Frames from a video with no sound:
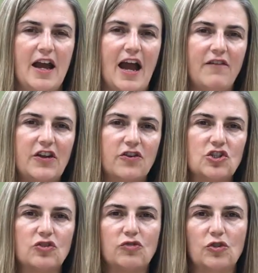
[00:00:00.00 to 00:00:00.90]
Having our
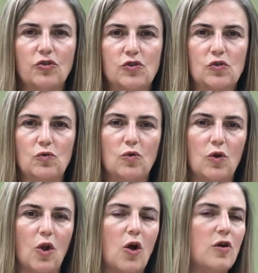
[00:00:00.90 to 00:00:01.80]
children go to
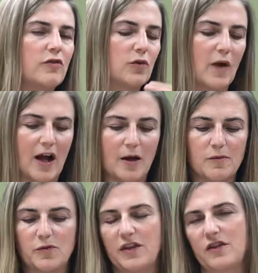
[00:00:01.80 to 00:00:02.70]
school overwhelmed with